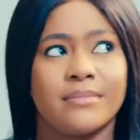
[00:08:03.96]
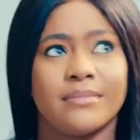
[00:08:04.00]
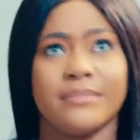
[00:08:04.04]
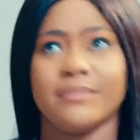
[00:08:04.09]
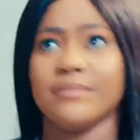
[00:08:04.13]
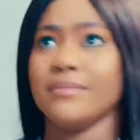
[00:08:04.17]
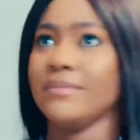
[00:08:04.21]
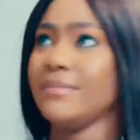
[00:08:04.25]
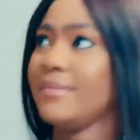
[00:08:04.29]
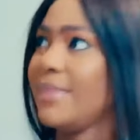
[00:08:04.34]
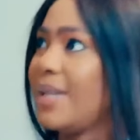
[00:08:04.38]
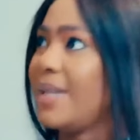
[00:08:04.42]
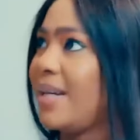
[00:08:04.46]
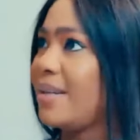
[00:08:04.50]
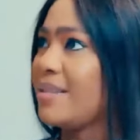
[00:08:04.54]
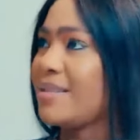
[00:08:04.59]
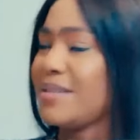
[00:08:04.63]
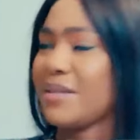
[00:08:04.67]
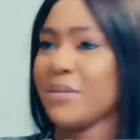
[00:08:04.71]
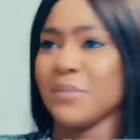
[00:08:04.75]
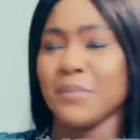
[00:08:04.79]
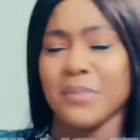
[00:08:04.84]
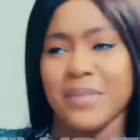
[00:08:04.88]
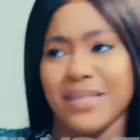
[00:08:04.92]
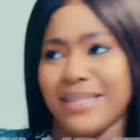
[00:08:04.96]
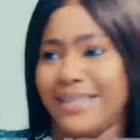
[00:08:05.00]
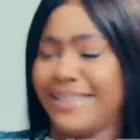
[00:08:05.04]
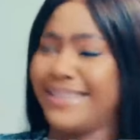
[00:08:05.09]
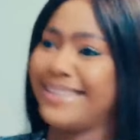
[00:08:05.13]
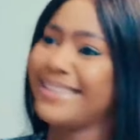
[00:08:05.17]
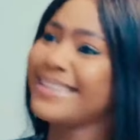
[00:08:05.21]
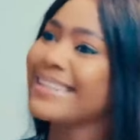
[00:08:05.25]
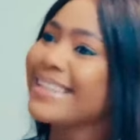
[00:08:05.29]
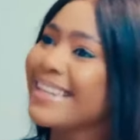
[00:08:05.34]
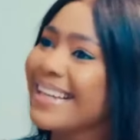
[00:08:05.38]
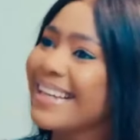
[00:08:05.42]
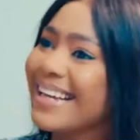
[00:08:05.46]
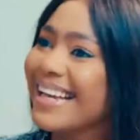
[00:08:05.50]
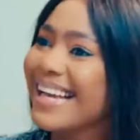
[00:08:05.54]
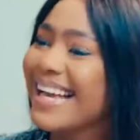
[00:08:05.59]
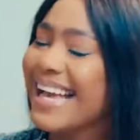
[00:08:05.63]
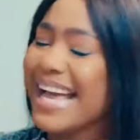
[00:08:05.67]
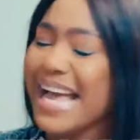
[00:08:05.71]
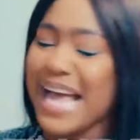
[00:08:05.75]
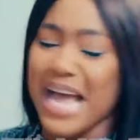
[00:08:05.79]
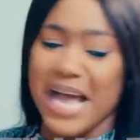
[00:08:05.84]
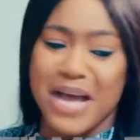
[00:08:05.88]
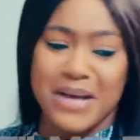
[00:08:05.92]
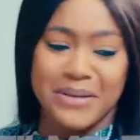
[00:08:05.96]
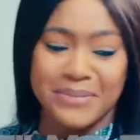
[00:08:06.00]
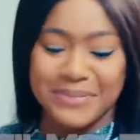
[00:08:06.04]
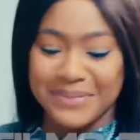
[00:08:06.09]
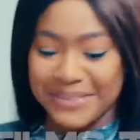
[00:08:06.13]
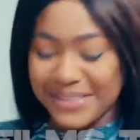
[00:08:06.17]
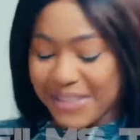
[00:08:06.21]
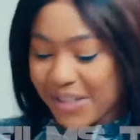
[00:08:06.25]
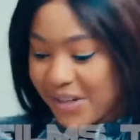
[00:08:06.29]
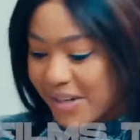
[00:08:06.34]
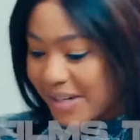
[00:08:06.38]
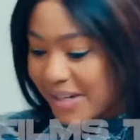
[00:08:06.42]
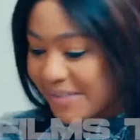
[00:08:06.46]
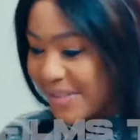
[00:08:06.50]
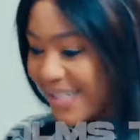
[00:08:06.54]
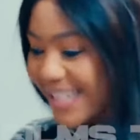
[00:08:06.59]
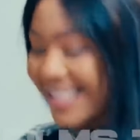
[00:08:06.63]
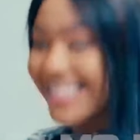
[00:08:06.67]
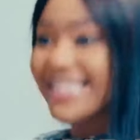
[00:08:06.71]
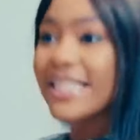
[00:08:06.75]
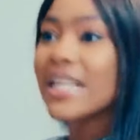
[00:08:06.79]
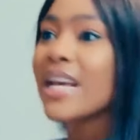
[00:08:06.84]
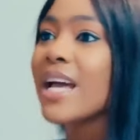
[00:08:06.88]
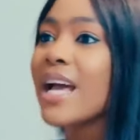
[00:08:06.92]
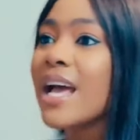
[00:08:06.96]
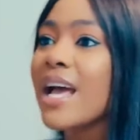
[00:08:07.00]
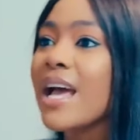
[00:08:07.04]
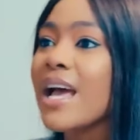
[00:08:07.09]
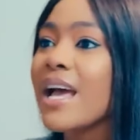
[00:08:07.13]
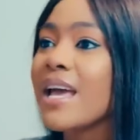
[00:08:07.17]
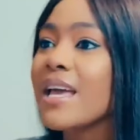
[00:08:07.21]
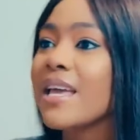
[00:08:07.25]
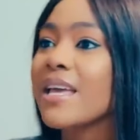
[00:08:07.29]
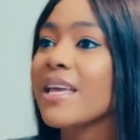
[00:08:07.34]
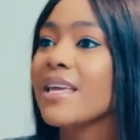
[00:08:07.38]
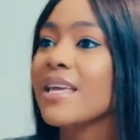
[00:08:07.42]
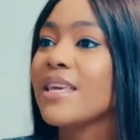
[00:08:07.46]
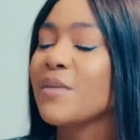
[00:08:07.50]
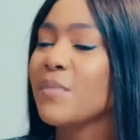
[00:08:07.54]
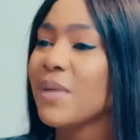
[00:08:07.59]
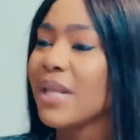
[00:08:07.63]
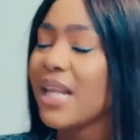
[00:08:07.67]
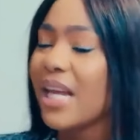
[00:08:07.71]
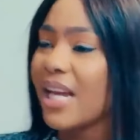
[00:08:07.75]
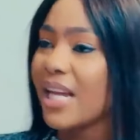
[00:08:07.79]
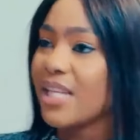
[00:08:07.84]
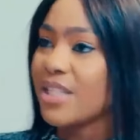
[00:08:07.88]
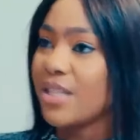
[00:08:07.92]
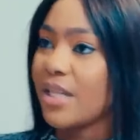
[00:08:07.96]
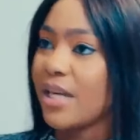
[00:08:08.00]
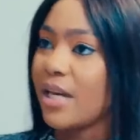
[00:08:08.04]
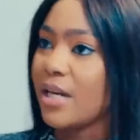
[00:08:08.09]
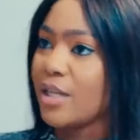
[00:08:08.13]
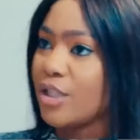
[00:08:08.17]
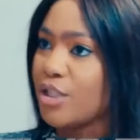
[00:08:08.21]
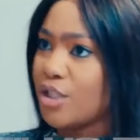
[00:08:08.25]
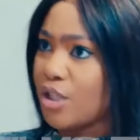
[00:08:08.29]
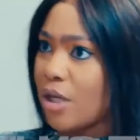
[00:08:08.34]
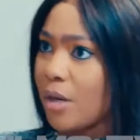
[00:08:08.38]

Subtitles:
Earn some money? Oh, sorry, I'm trying. You mean like I should get a